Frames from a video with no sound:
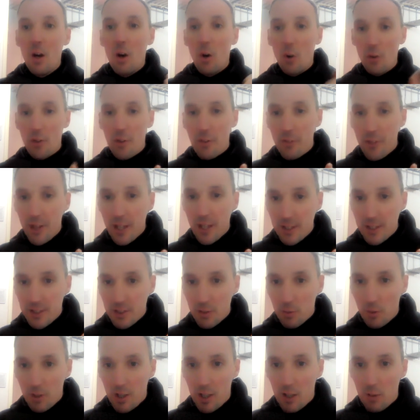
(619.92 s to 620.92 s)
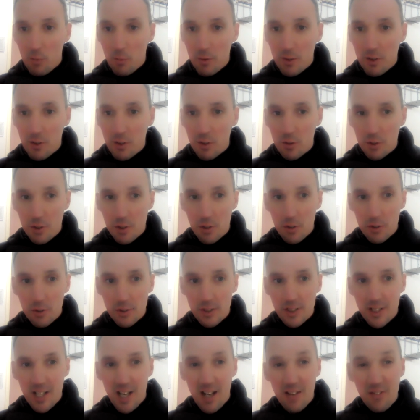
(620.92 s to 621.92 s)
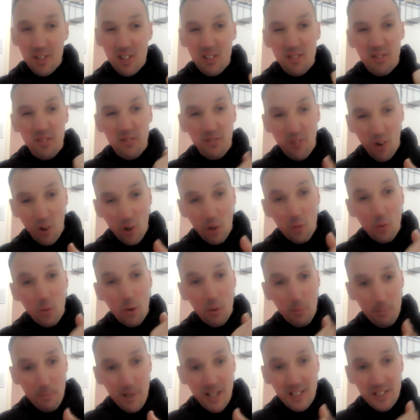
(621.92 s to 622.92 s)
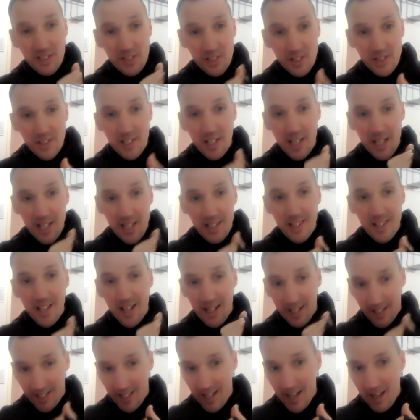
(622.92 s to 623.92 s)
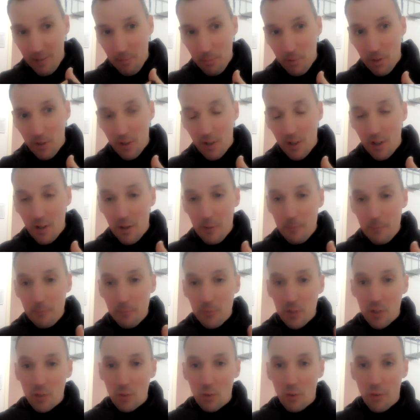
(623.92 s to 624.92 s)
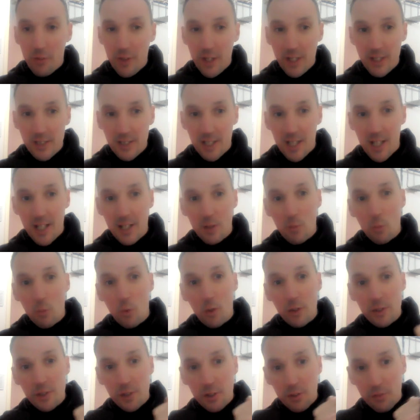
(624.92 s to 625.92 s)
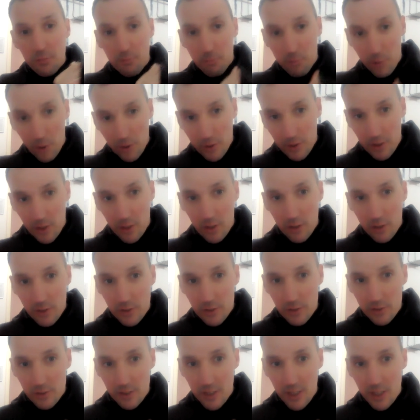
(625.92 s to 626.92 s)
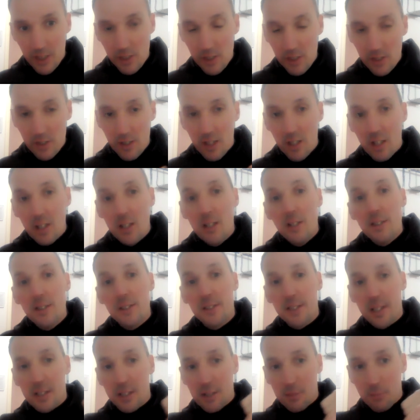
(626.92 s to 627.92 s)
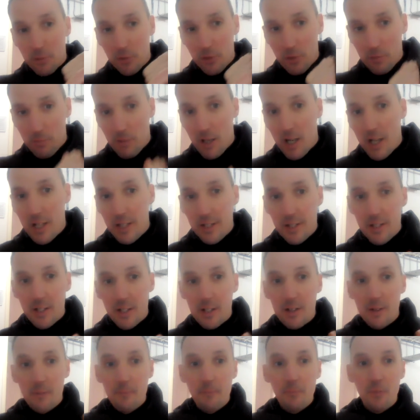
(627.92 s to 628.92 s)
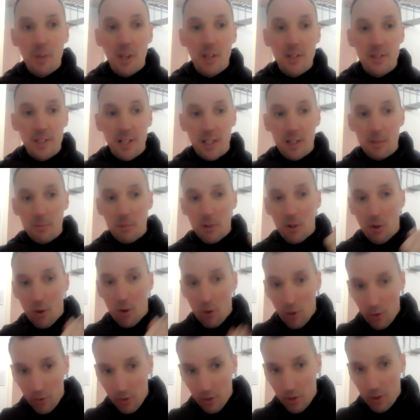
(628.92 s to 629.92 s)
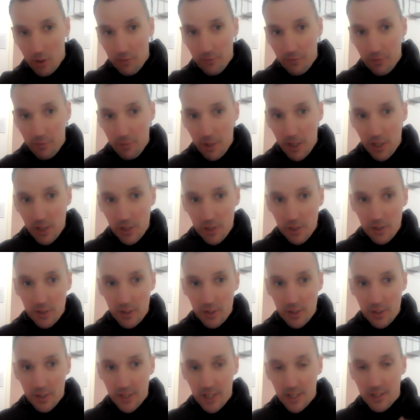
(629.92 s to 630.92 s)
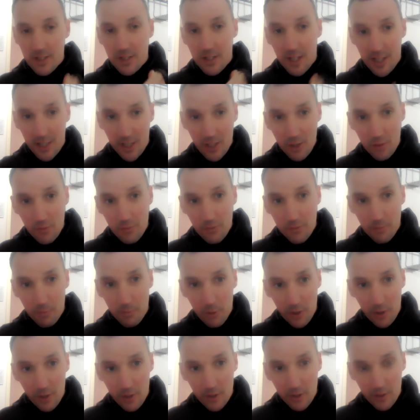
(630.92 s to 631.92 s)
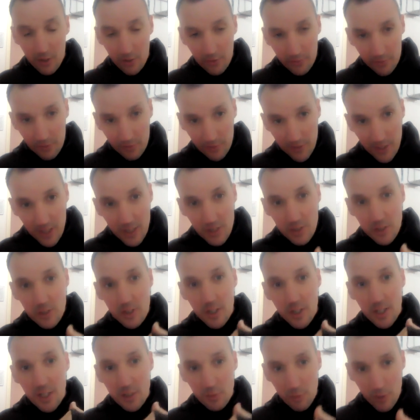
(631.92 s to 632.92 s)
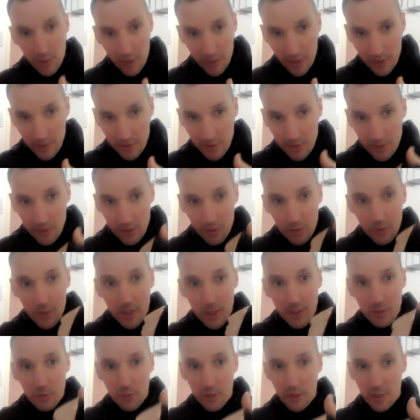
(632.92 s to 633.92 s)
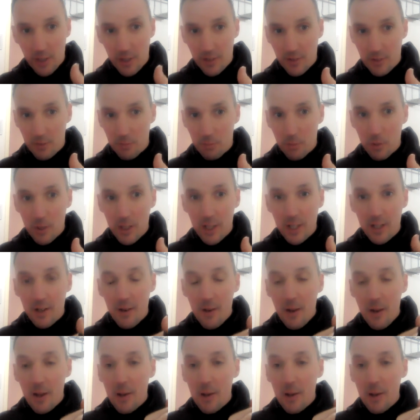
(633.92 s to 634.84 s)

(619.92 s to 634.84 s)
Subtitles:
Other things that will help with no-shows is having follow-up messages in that gap. So things like once you've booked the consultation, send them a reminder, send them an auto confirmation that says, thank you for booking the consultation. Here's what you need to do. Here's what you need to bring.